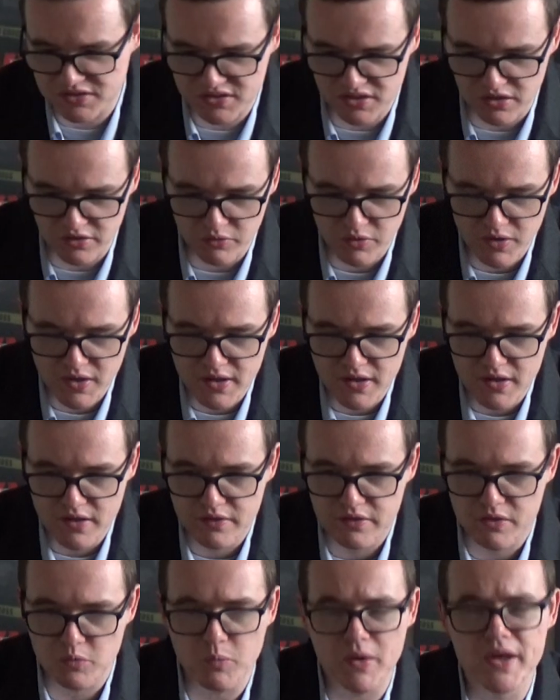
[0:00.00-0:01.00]
So,
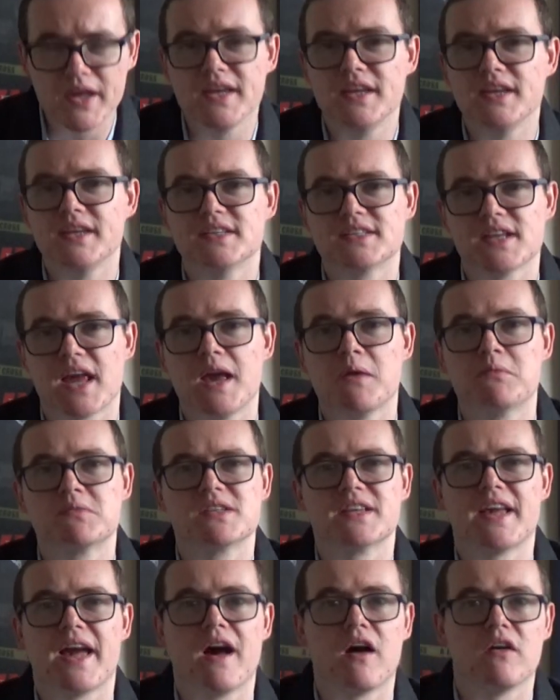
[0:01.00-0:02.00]
the way he is able
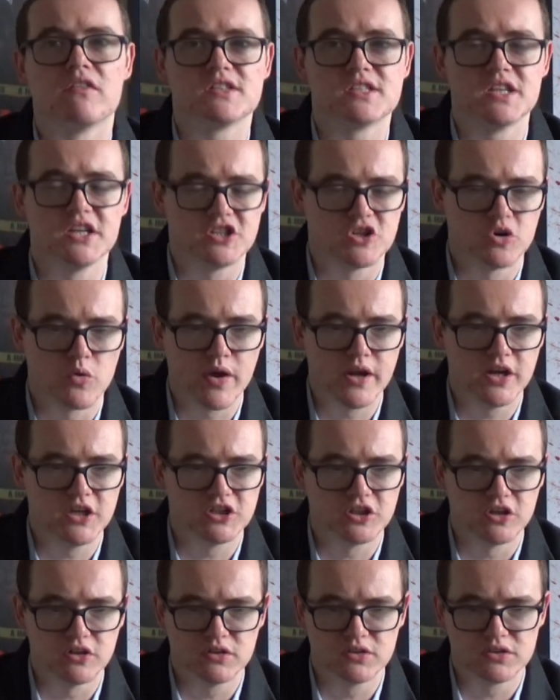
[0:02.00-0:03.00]
to get out of
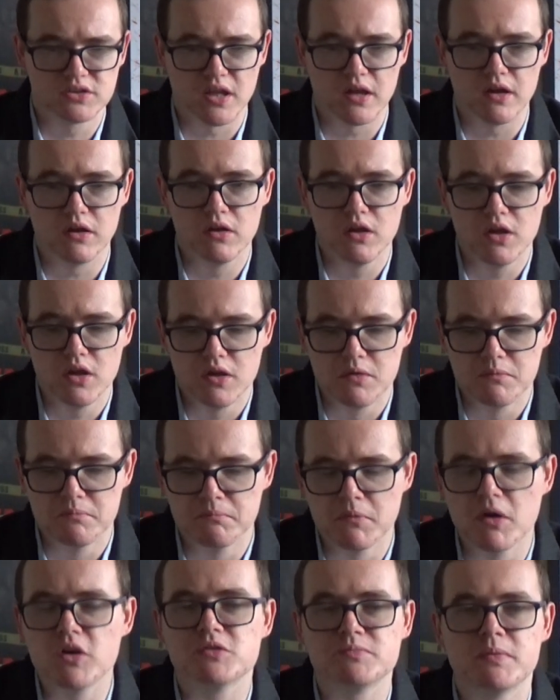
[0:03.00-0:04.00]
situations that
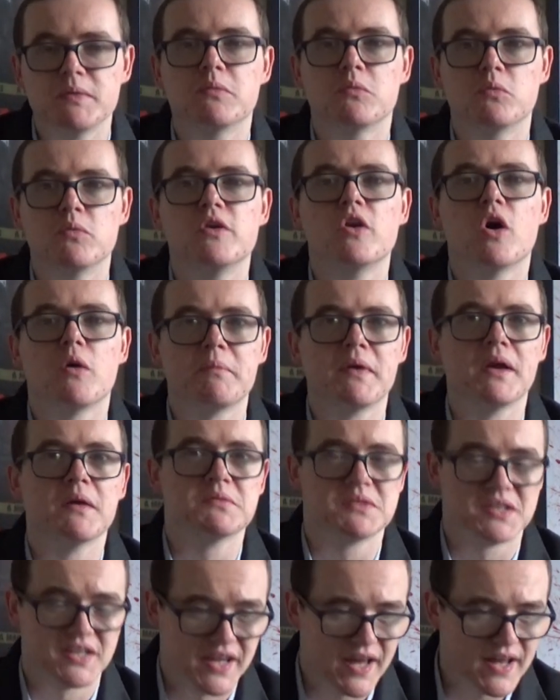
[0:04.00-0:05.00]
most people would not be
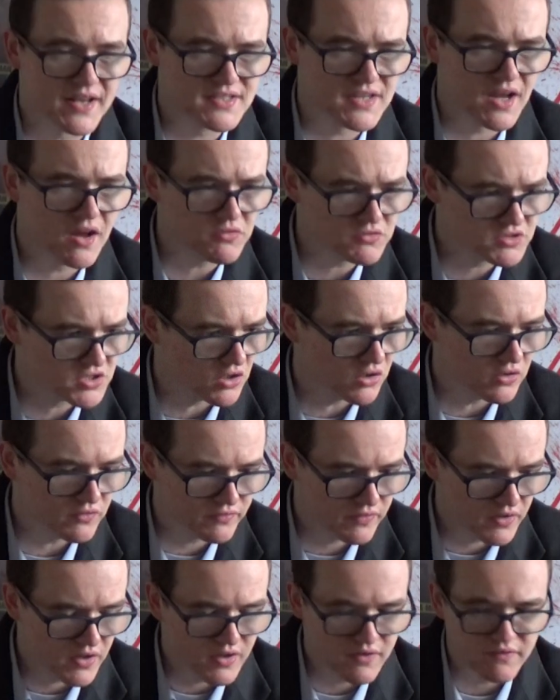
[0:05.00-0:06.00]
able to get out
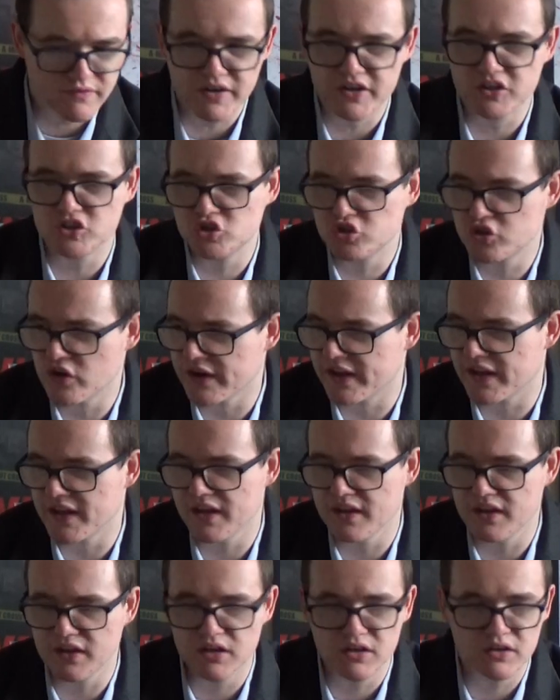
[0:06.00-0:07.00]
of, very
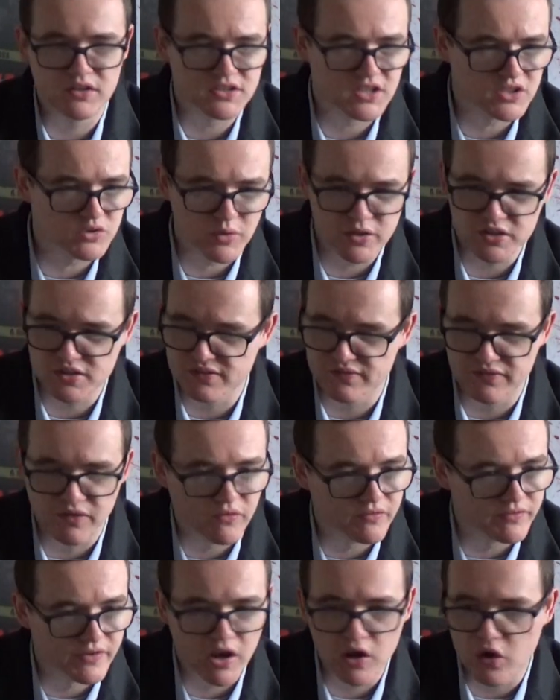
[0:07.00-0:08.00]
tricky situations
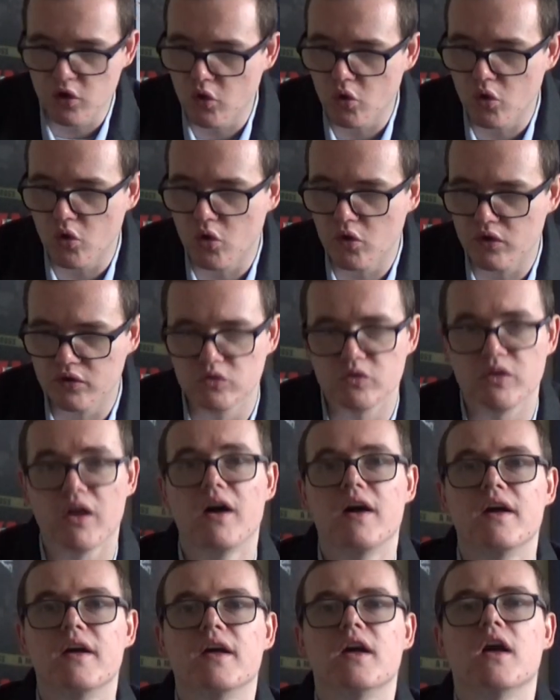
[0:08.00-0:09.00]
involving the law and all
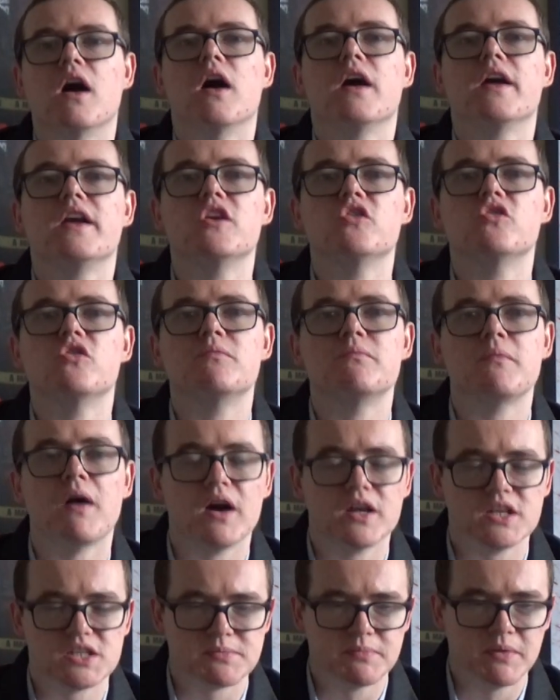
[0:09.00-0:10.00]
that, he
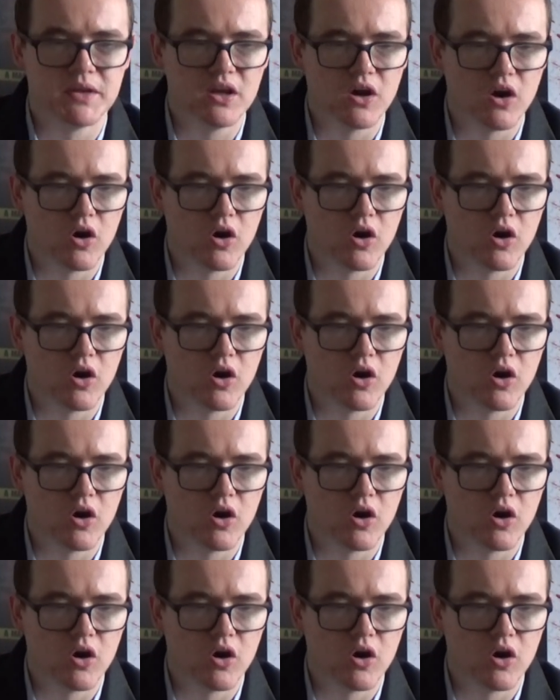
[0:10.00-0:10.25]
reminds me